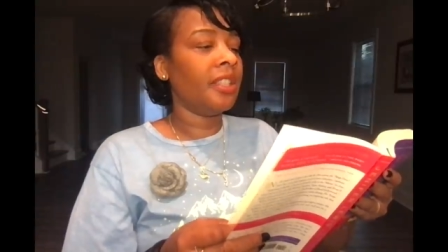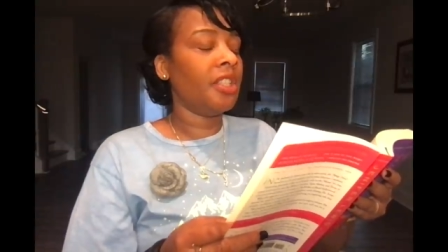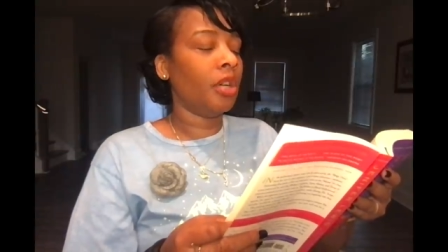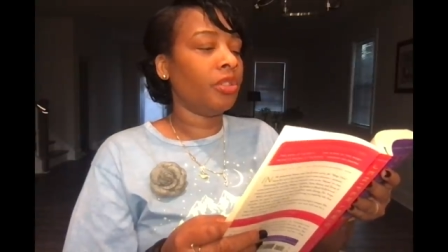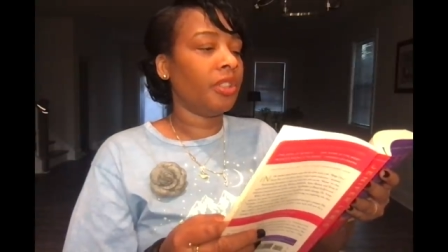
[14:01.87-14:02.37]
the
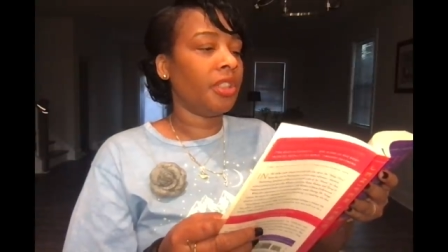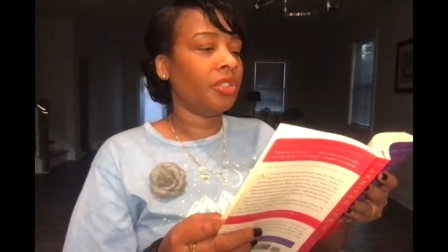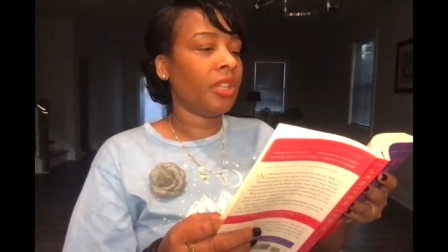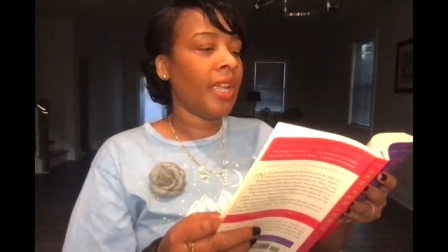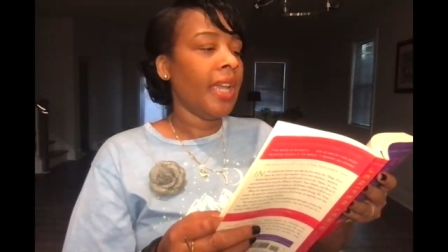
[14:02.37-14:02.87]

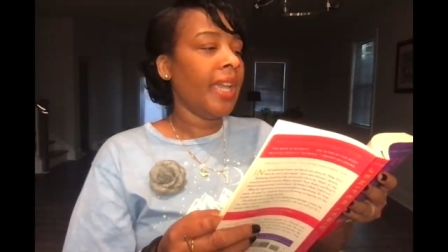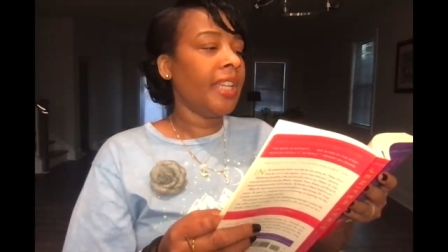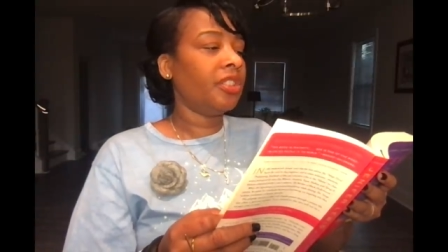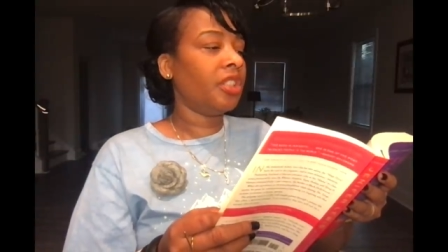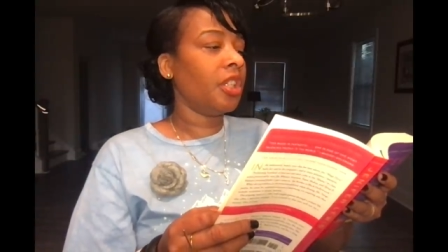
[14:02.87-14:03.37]
dosage.
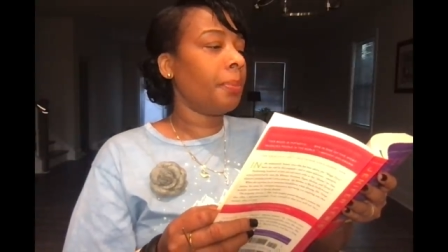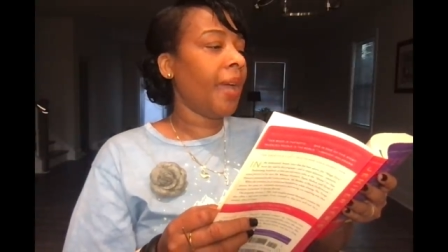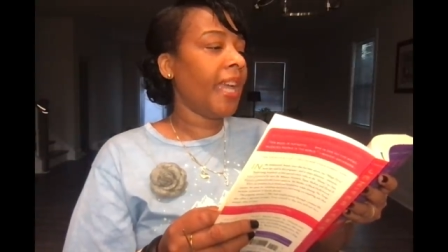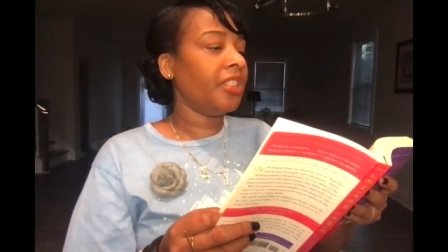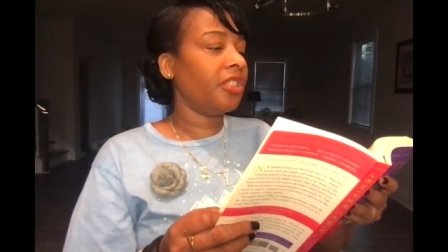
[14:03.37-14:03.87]
It took
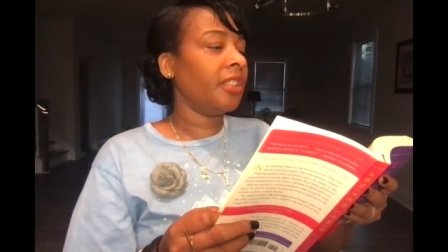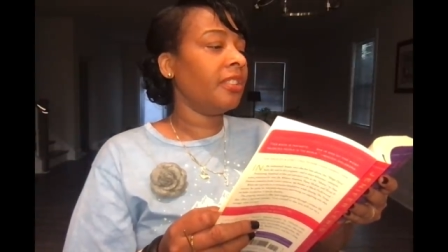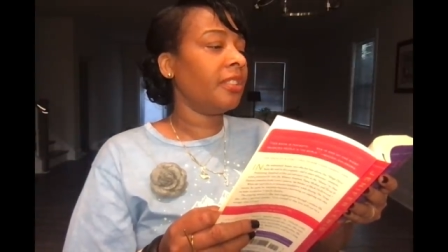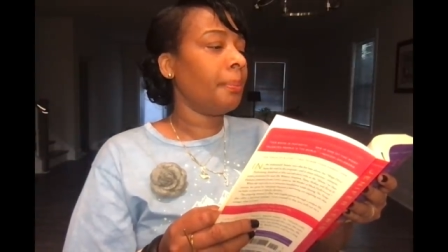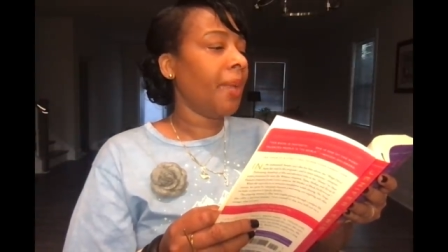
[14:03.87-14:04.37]

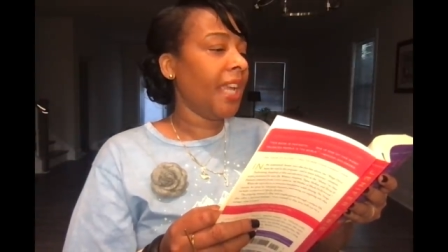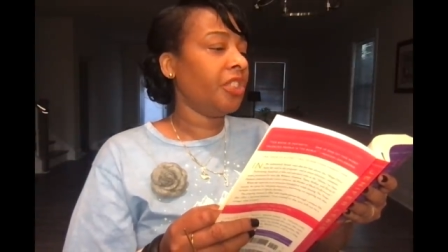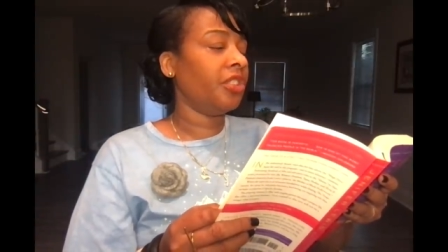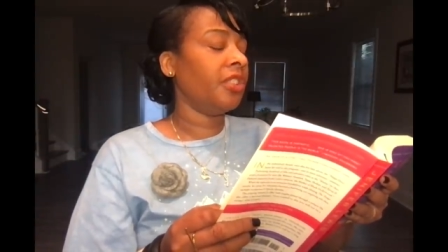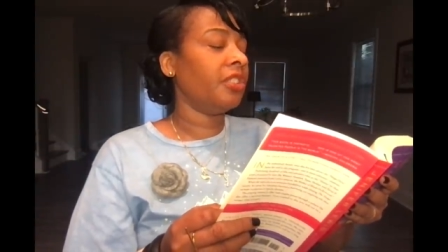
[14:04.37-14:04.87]
patience,
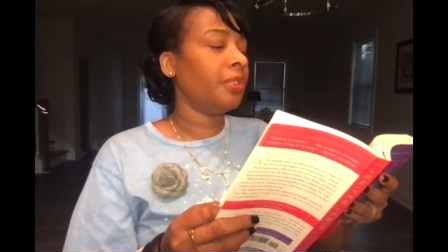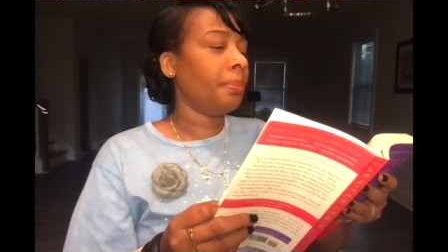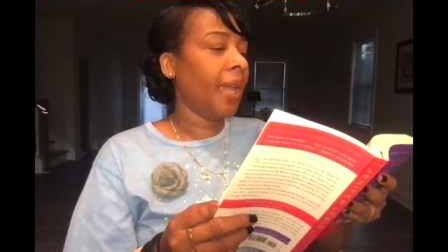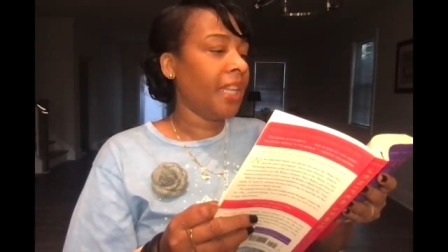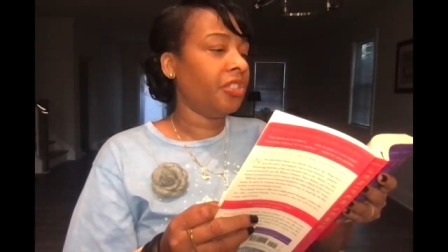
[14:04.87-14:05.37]
patience,
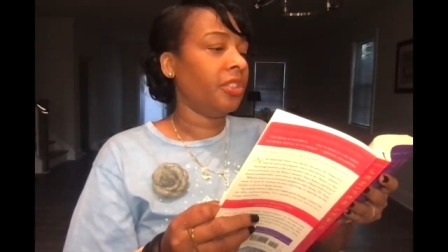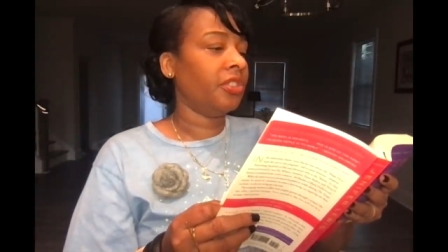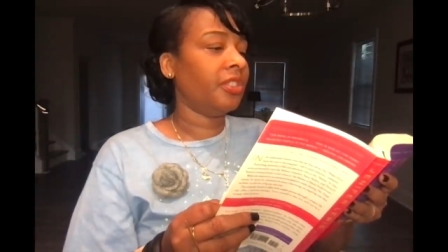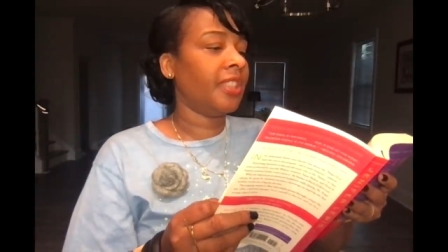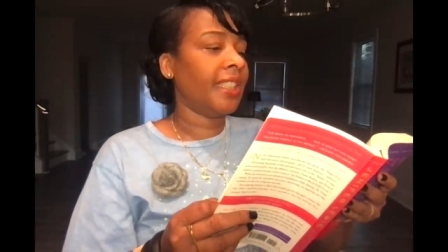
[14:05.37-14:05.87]

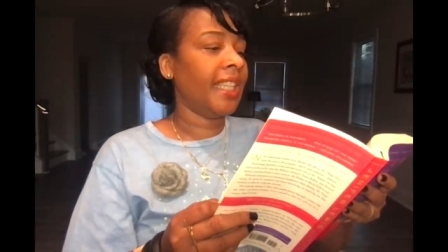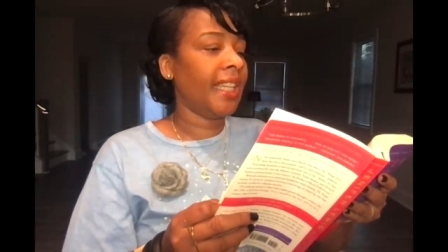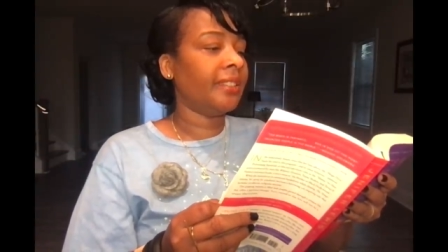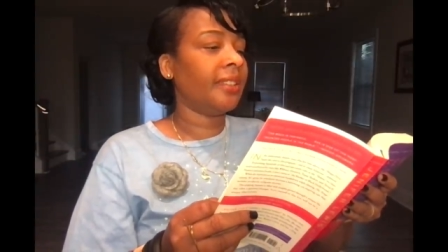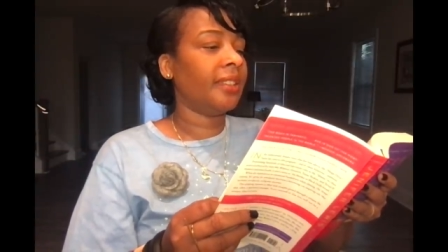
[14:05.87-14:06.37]
patience to
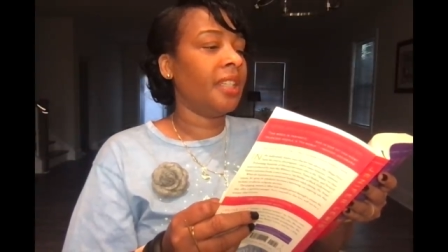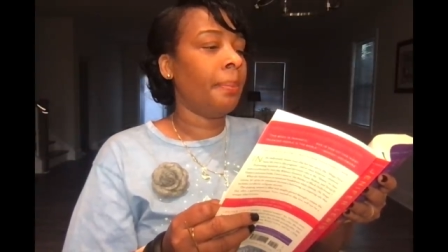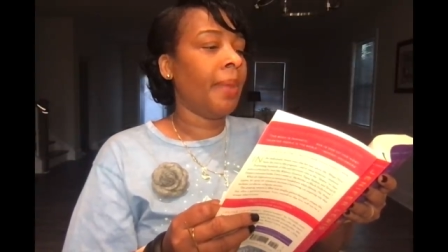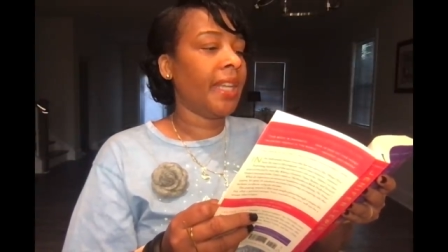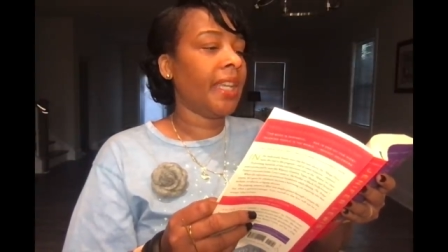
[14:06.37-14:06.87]
get the
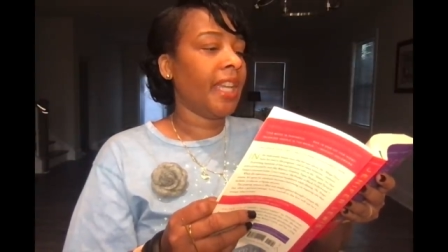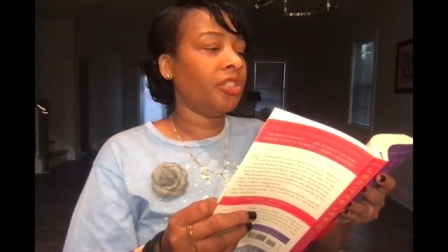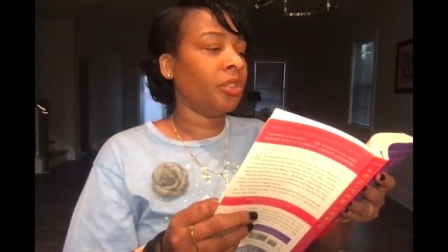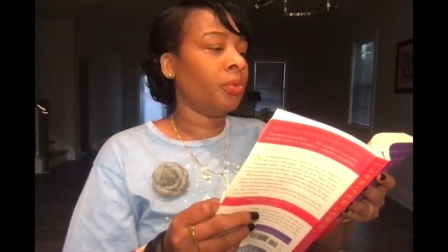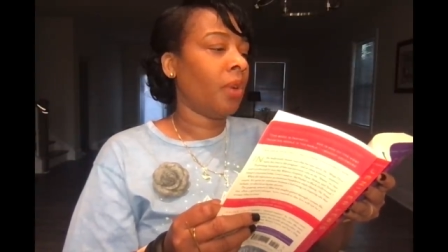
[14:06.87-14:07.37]

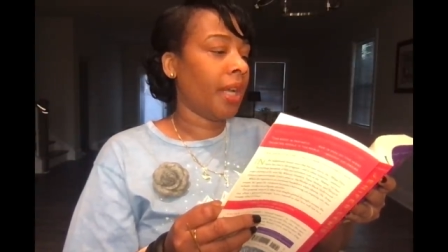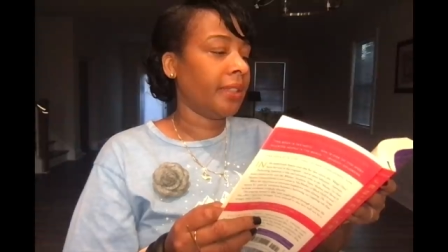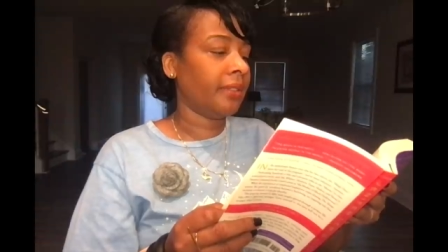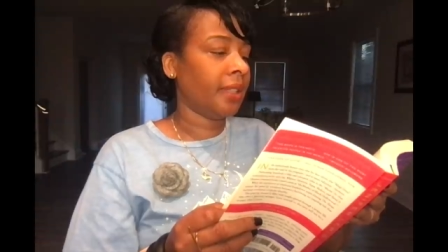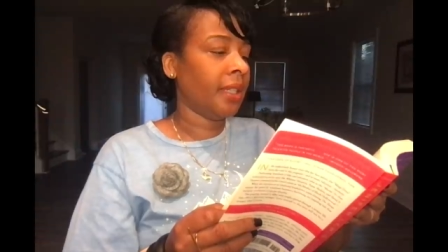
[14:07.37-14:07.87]
medication
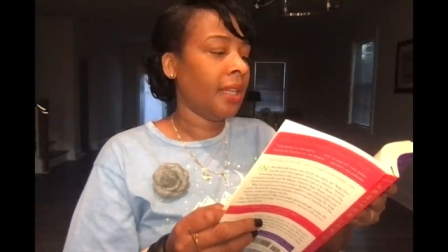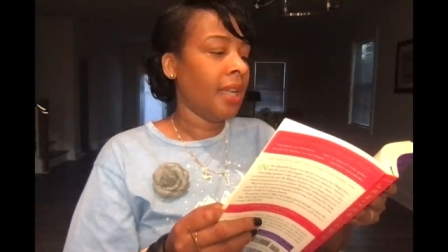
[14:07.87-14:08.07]
right.